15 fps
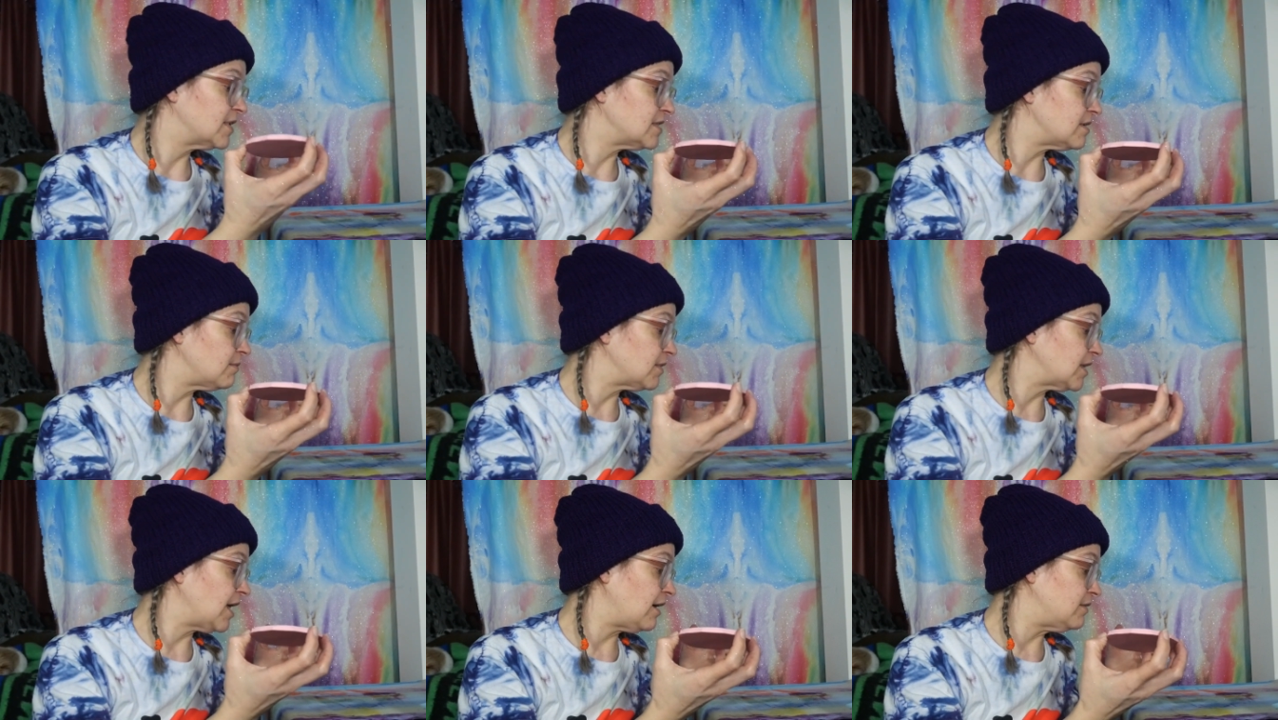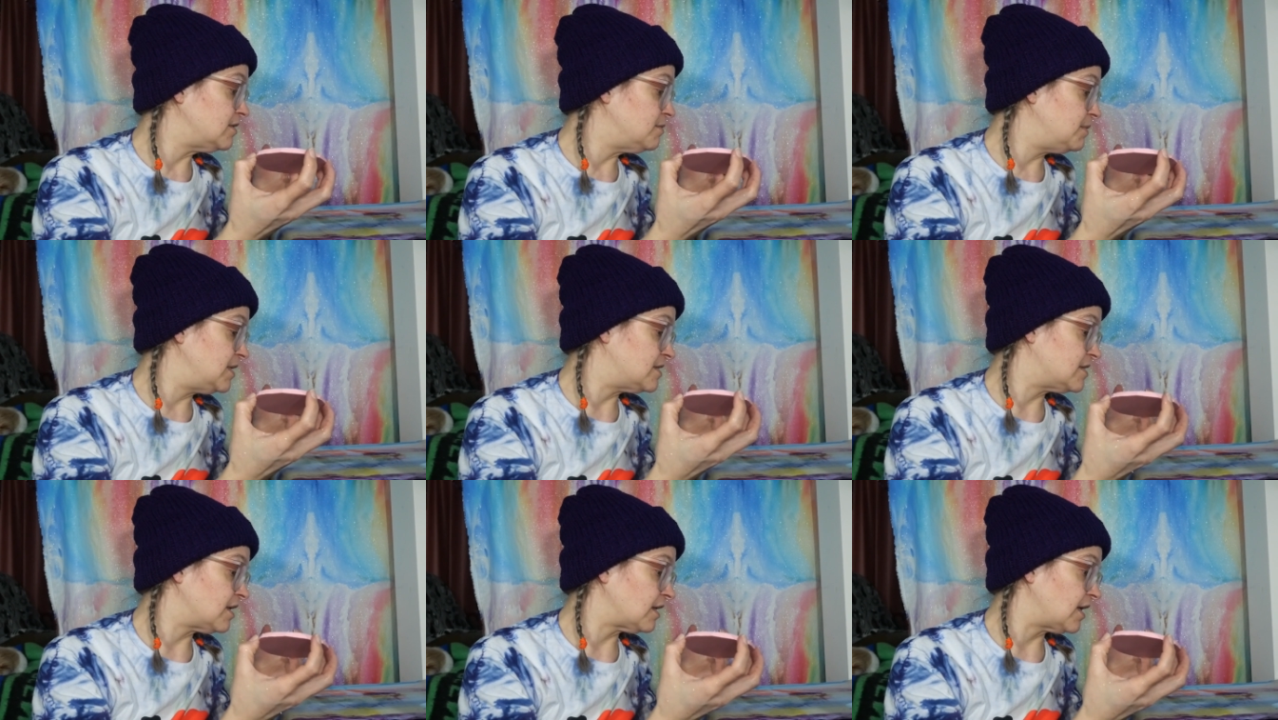I'm allowed to be
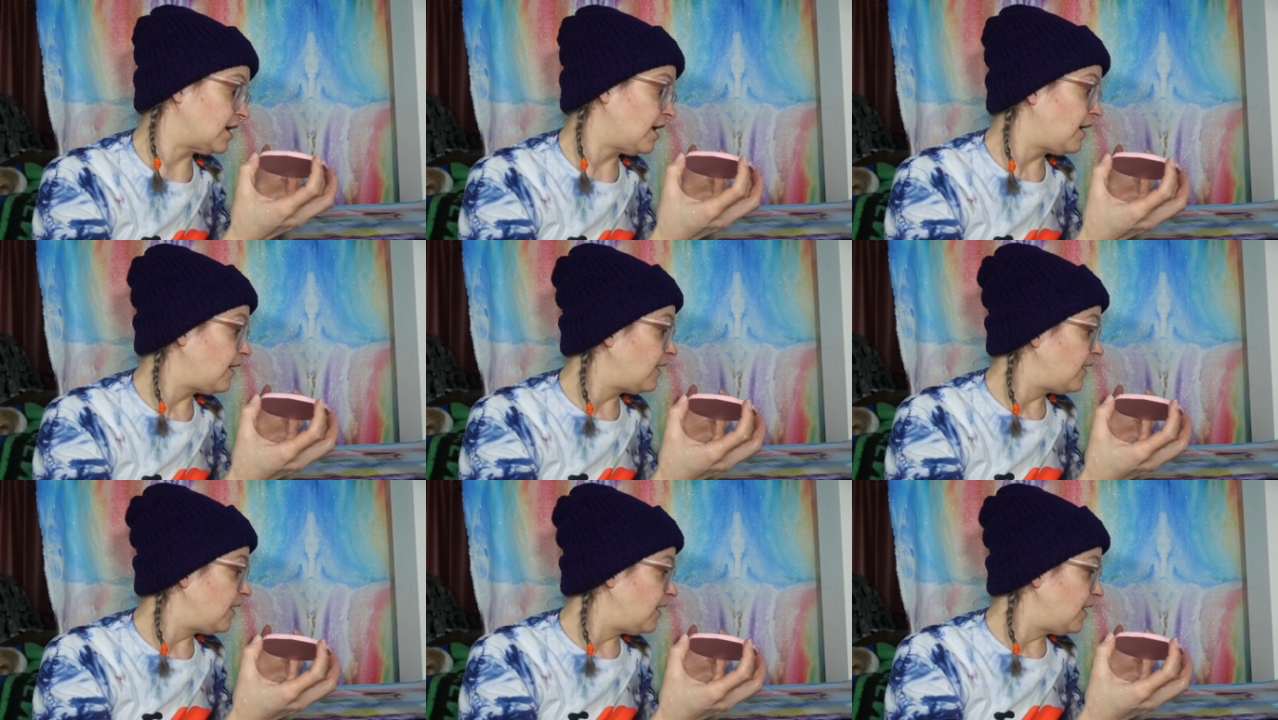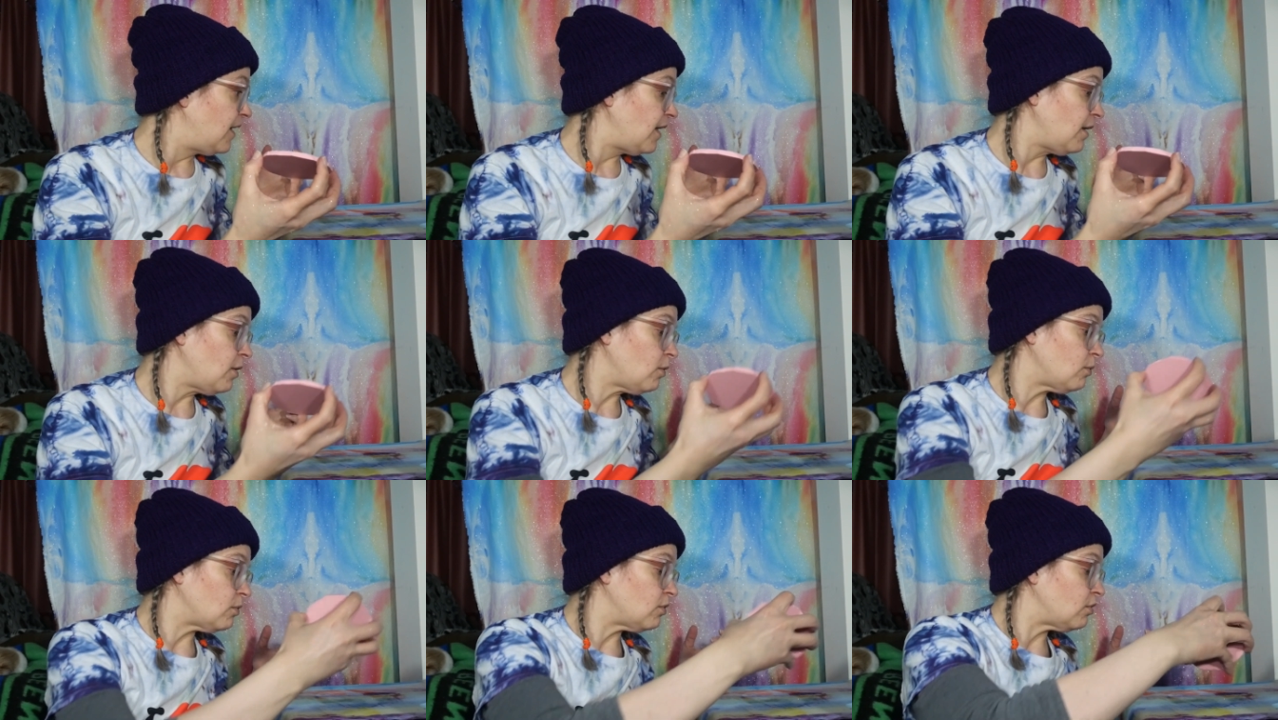silly.
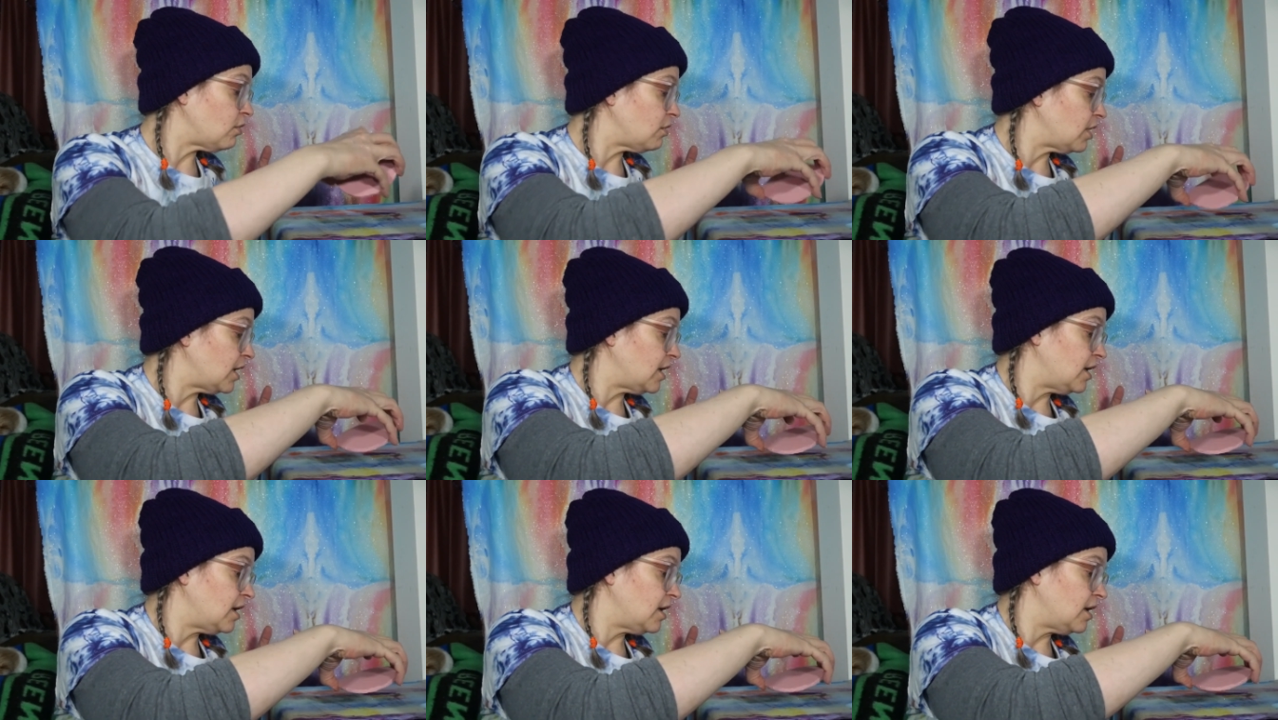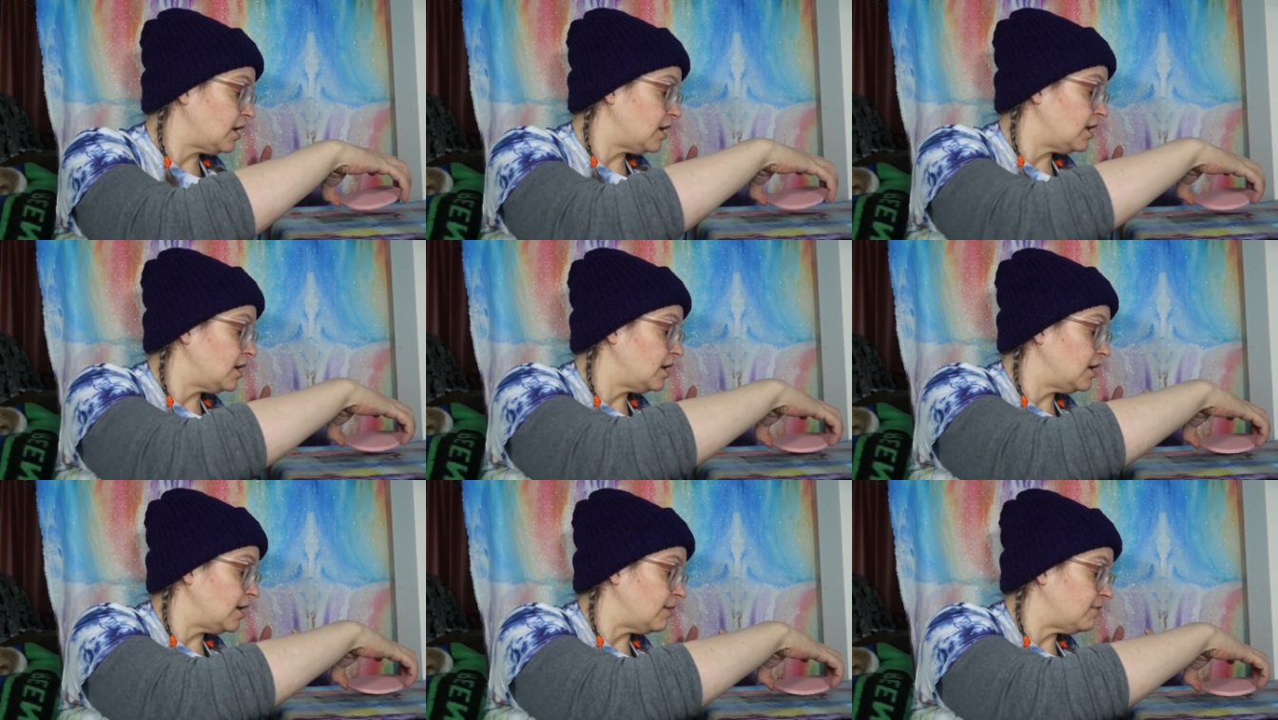Alright,
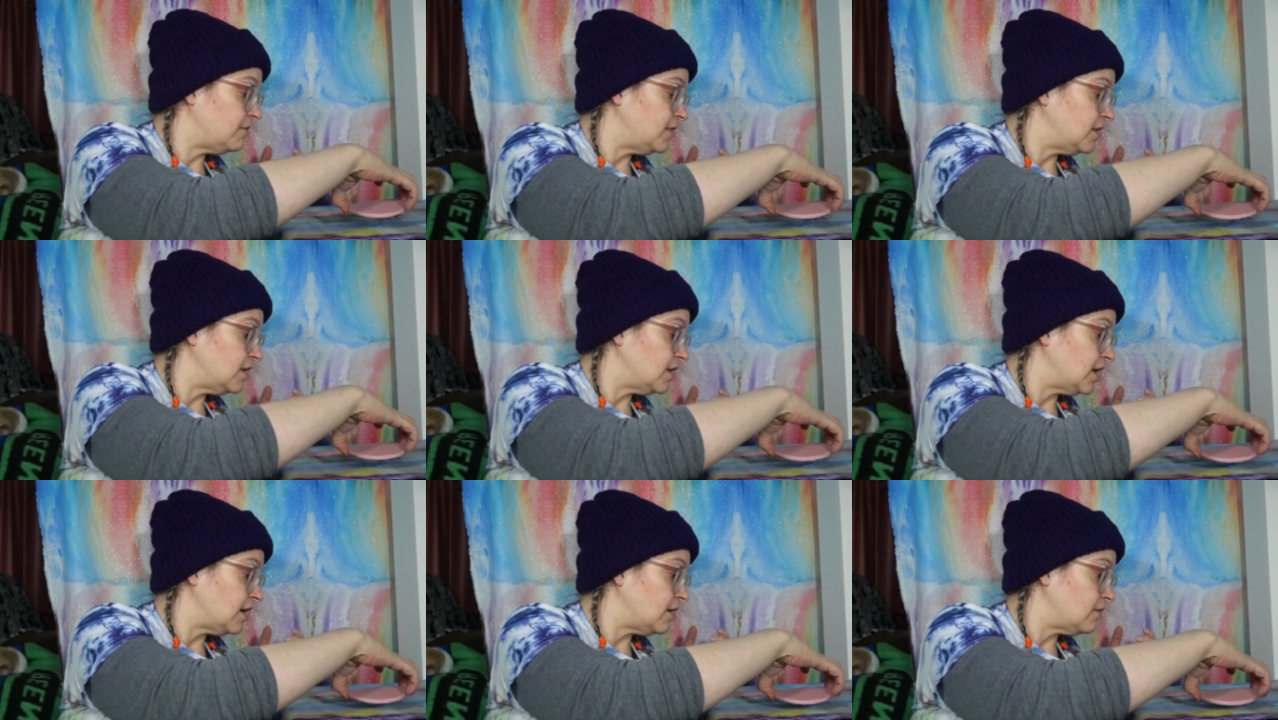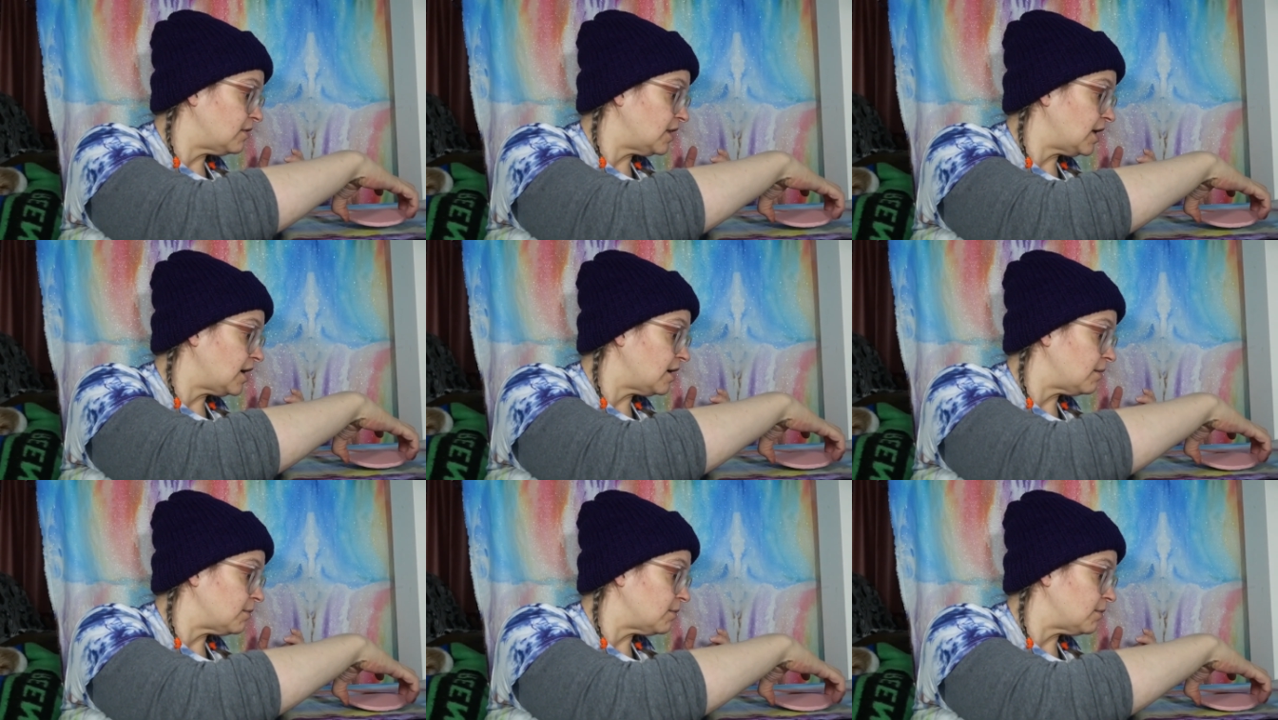and I feel out that.